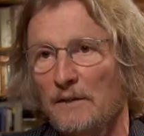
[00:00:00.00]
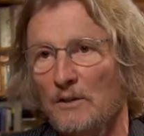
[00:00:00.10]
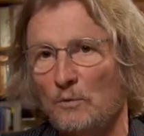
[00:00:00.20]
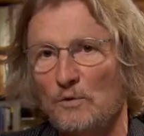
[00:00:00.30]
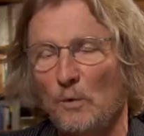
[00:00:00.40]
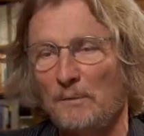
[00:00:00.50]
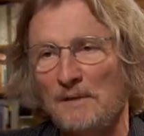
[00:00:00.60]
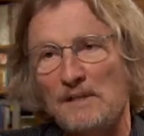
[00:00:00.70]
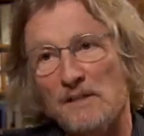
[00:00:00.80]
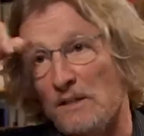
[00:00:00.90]
There was one
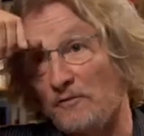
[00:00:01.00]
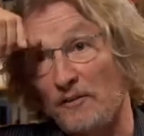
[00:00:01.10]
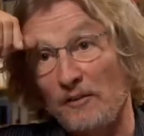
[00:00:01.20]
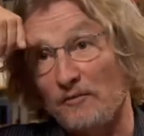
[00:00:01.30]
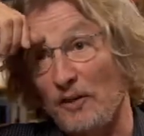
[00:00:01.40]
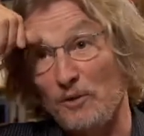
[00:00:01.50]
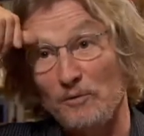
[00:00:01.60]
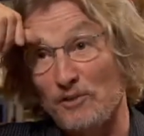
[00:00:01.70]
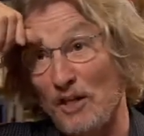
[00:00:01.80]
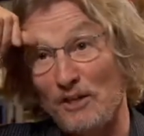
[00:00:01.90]
Métis fighter who
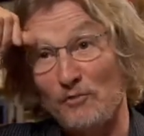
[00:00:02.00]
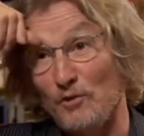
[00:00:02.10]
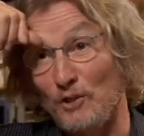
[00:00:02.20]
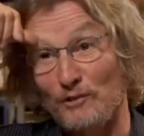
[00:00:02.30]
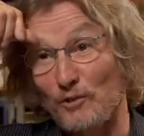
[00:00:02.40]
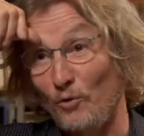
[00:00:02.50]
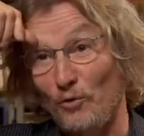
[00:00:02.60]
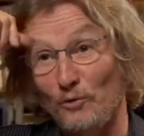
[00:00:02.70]
was 93 years old